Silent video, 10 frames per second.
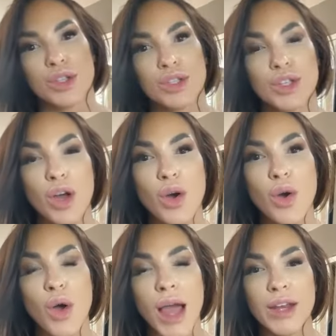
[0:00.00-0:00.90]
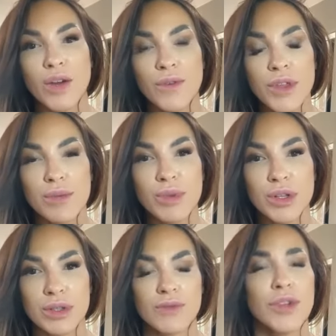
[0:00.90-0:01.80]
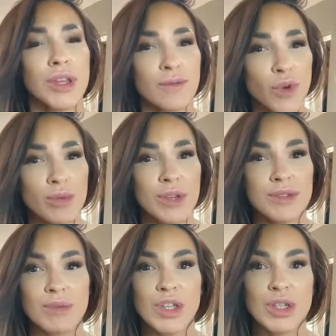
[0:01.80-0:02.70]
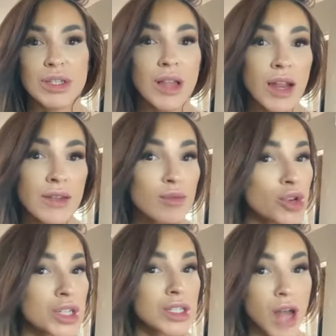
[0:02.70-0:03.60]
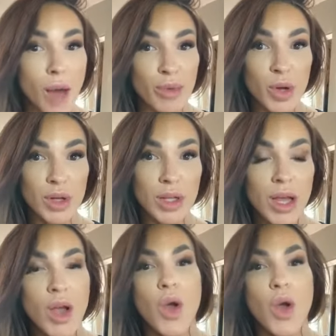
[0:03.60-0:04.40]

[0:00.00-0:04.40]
So I know for the informative speeches, a lot of them were just topical